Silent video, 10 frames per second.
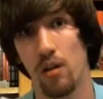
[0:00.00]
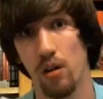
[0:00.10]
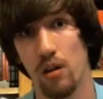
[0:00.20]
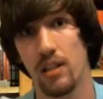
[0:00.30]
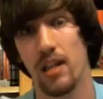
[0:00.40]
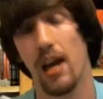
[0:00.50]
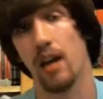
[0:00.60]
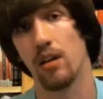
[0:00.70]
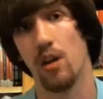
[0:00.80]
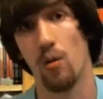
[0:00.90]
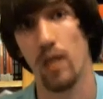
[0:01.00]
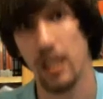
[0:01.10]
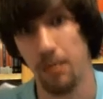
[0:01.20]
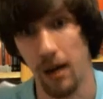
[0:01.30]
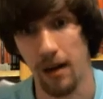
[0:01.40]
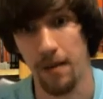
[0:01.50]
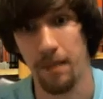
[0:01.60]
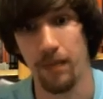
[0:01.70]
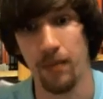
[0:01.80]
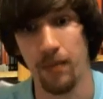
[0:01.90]
Looks, and Charisma.
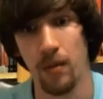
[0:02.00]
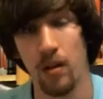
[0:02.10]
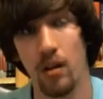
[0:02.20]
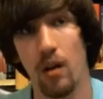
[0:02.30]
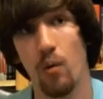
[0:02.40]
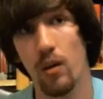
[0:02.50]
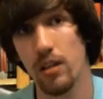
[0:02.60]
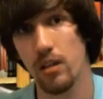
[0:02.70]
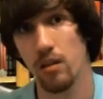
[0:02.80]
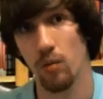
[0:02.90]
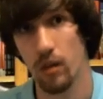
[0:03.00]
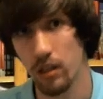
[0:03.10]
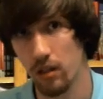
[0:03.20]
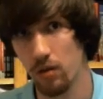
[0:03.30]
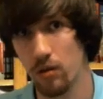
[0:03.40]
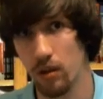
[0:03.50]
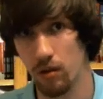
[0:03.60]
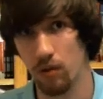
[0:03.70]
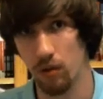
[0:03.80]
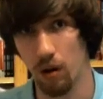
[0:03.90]
Now, once those
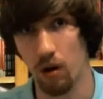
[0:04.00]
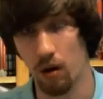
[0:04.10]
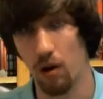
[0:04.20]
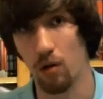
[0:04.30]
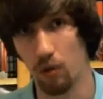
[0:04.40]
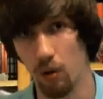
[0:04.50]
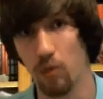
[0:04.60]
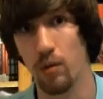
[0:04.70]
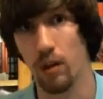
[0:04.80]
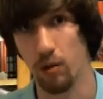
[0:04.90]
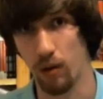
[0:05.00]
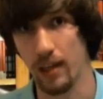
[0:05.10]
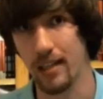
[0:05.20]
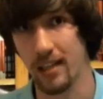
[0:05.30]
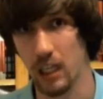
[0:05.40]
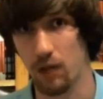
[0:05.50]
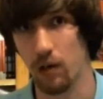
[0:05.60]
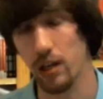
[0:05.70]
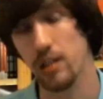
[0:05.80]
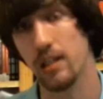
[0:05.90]
are all rolled with the 3d6
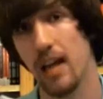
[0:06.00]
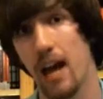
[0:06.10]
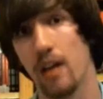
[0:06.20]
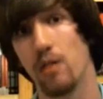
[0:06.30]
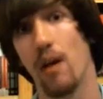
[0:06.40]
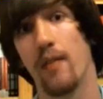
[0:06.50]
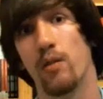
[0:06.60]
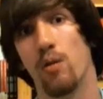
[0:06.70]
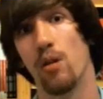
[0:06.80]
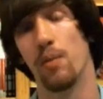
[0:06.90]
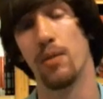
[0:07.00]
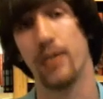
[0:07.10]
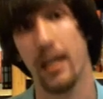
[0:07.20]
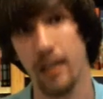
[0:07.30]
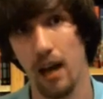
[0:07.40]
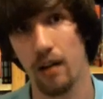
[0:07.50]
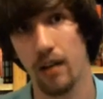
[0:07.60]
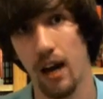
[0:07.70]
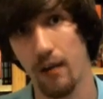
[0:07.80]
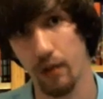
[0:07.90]
for each stat, you have to roll a percentile
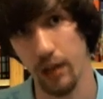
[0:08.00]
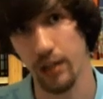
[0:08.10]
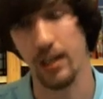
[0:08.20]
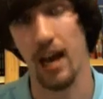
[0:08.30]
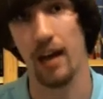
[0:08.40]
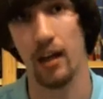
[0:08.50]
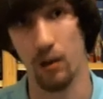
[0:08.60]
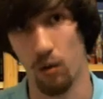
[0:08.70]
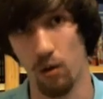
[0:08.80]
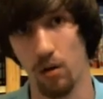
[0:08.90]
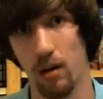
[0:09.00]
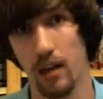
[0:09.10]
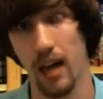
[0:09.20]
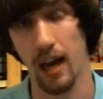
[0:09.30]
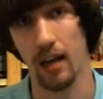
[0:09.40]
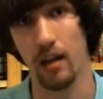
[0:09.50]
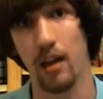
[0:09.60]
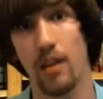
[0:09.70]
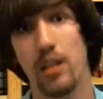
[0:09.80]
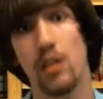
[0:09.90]
die for each stat in order again.
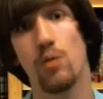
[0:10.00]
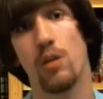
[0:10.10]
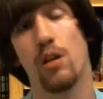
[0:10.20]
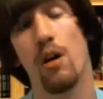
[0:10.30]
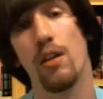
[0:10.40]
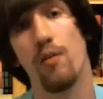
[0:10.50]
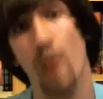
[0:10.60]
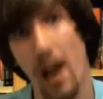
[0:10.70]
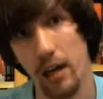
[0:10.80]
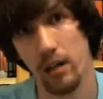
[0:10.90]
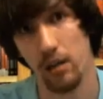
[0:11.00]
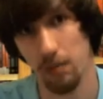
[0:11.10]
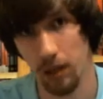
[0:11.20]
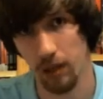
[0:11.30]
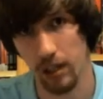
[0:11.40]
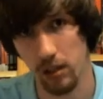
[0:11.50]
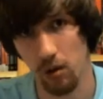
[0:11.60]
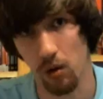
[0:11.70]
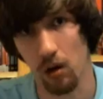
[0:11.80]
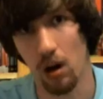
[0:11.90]
And this is what's called the Fractional Ability score,